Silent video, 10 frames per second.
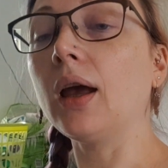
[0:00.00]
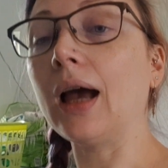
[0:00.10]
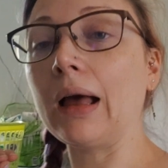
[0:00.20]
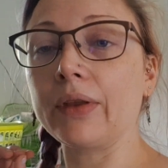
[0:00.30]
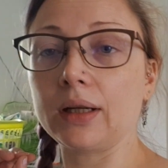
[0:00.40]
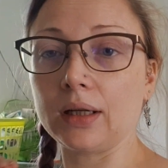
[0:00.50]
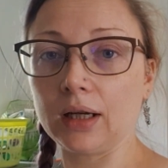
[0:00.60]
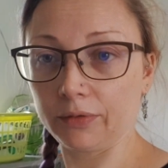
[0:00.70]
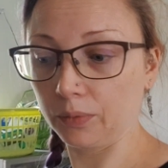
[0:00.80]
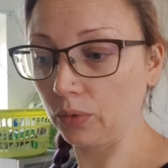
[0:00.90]
and then
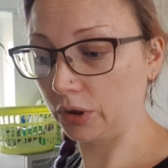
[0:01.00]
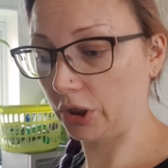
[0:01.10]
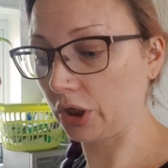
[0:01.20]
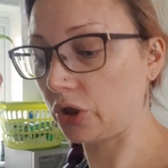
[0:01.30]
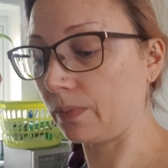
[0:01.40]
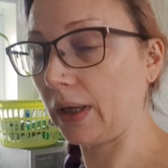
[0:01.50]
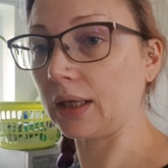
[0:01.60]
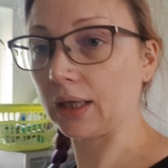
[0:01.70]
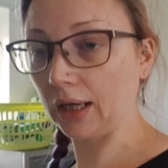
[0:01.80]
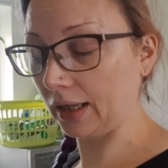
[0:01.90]
enough water to
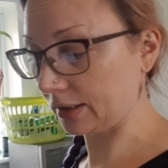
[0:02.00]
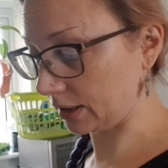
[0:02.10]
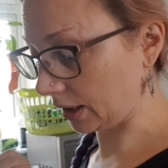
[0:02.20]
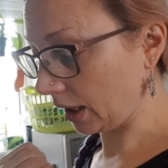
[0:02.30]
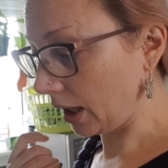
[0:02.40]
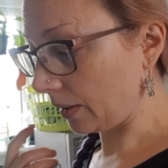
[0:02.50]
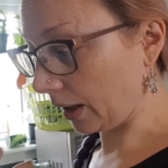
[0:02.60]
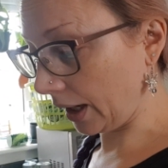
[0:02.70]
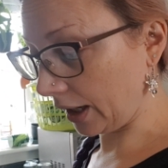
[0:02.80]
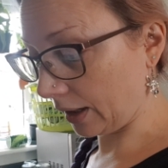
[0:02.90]
make it
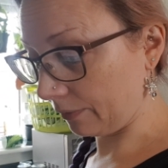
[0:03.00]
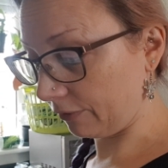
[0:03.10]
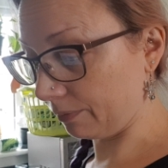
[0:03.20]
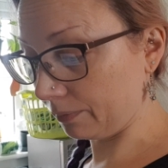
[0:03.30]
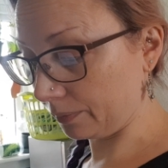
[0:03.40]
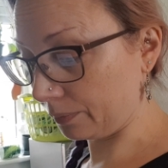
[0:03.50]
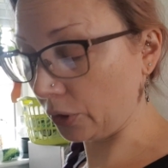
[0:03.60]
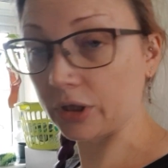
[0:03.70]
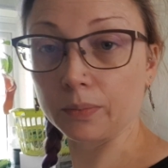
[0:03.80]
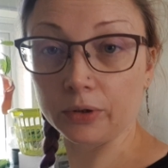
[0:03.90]

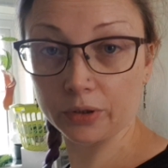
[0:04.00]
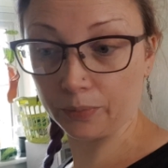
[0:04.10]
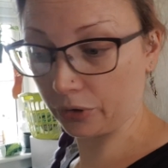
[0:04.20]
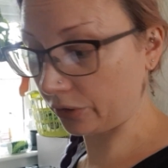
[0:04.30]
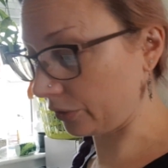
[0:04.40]
possible to push